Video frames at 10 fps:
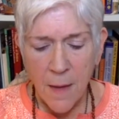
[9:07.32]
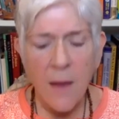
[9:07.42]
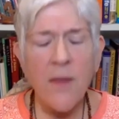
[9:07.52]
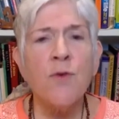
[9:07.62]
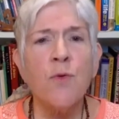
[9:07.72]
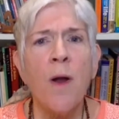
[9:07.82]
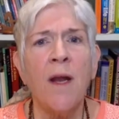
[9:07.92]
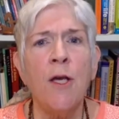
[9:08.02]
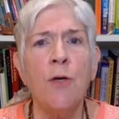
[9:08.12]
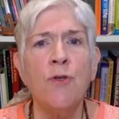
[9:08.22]
Others
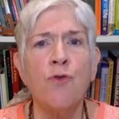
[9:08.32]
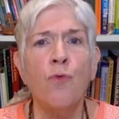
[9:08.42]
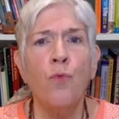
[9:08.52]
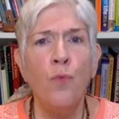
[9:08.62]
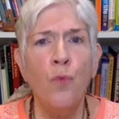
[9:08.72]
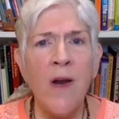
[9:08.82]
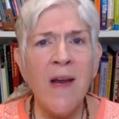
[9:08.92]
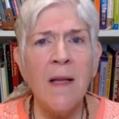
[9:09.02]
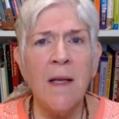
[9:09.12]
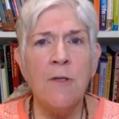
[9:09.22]
want to use
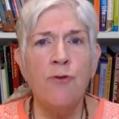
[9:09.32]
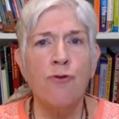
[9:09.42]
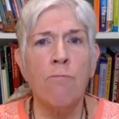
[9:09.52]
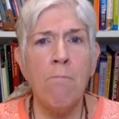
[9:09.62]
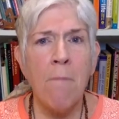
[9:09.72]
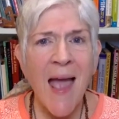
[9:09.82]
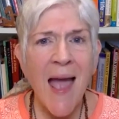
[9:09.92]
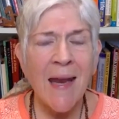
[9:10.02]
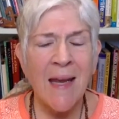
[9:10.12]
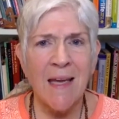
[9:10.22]
really
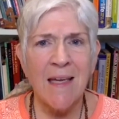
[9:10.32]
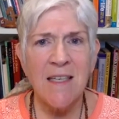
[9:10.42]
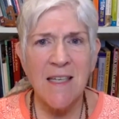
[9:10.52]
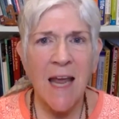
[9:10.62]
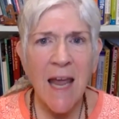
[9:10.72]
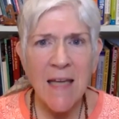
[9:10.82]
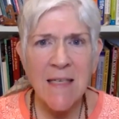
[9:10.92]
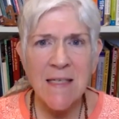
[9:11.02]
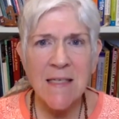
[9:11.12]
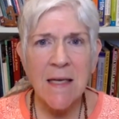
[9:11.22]
dramatic,
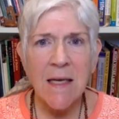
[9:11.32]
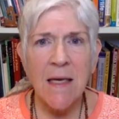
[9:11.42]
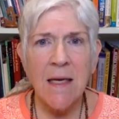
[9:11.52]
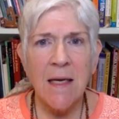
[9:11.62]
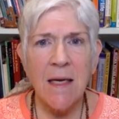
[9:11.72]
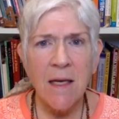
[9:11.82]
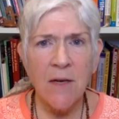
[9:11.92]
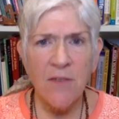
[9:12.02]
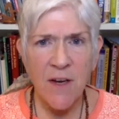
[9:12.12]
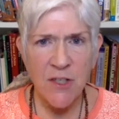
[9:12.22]
intense
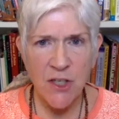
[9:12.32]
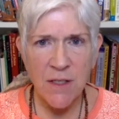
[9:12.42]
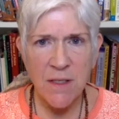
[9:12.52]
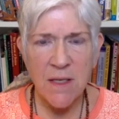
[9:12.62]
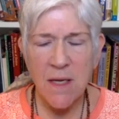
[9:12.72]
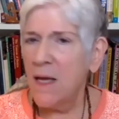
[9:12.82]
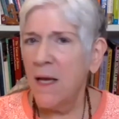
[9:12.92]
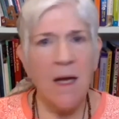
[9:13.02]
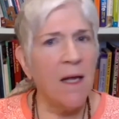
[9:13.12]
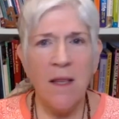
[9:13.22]
interventions.
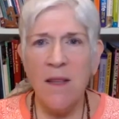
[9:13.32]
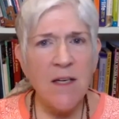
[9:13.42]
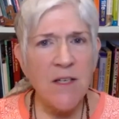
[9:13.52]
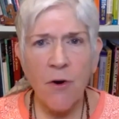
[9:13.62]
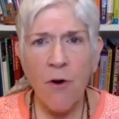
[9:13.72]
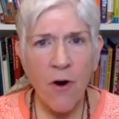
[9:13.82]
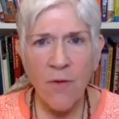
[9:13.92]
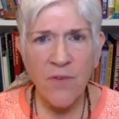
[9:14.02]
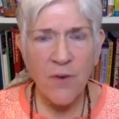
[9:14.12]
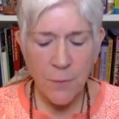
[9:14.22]
These are
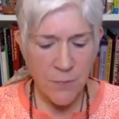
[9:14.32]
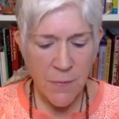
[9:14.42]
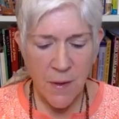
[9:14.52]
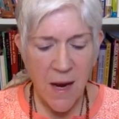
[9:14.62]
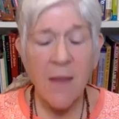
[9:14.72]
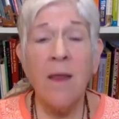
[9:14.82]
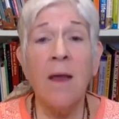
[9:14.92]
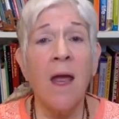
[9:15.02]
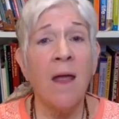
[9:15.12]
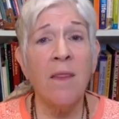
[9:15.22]
harmful, and
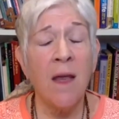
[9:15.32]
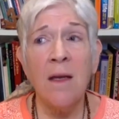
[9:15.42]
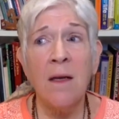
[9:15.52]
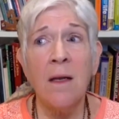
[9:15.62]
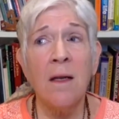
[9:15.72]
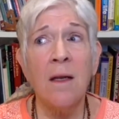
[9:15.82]
they